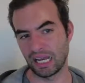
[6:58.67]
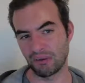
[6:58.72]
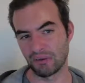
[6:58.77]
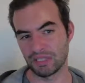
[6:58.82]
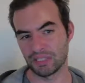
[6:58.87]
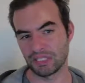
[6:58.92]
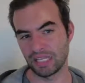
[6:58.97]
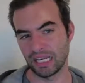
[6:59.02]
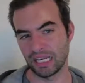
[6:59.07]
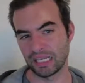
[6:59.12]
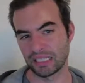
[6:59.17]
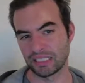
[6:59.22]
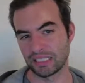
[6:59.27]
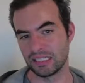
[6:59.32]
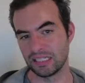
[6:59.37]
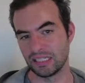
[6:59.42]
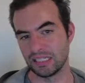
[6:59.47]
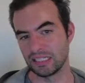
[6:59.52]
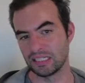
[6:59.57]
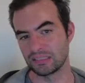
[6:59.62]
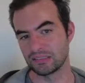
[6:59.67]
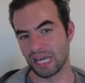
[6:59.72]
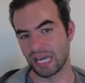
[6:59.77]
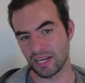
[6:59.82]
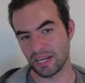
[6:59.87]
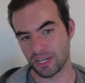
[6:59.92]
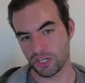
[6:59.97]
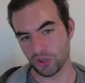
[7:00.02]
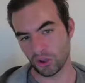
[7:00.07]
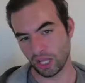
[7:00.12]
was saying
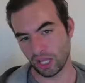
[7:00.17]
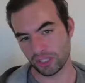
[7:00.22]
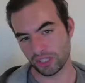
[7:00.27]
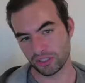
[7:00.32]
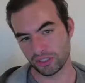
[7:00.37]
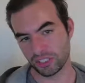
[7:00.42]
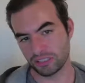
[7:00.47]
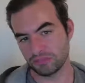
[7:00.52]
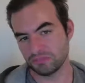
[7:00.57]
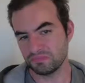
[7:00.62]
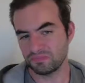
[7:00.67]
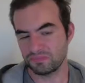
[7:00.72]
90 to 100.